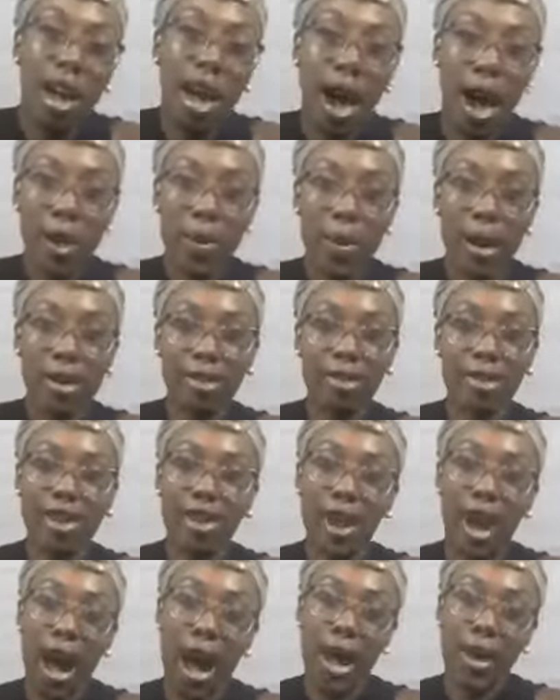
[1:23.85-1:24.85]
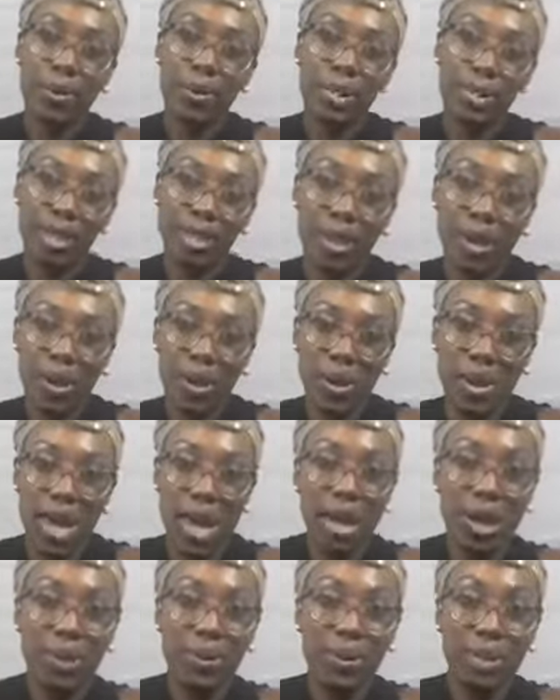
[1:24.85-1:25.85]
However, I was told
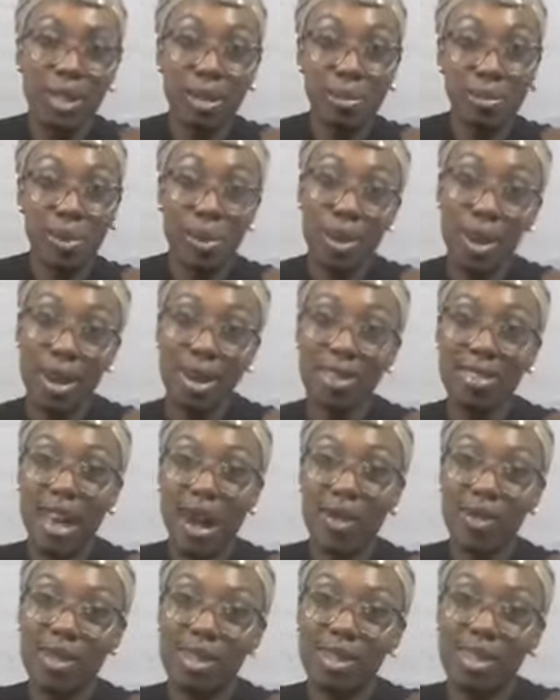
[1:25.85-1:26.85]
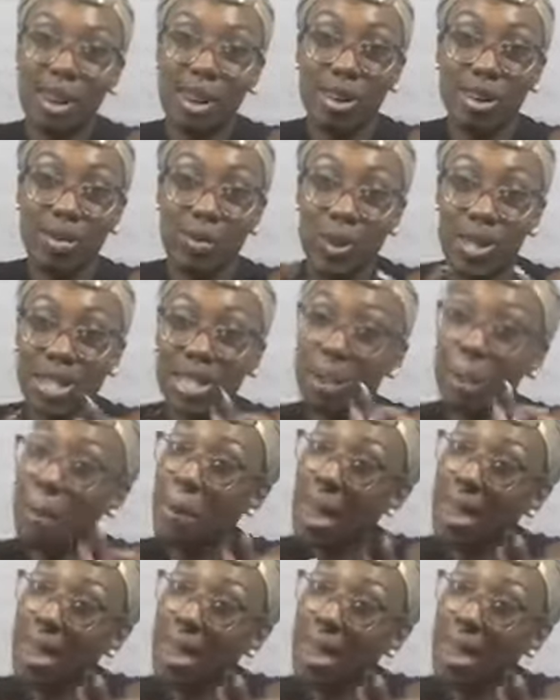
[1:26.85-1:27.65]
that it was important that we started with some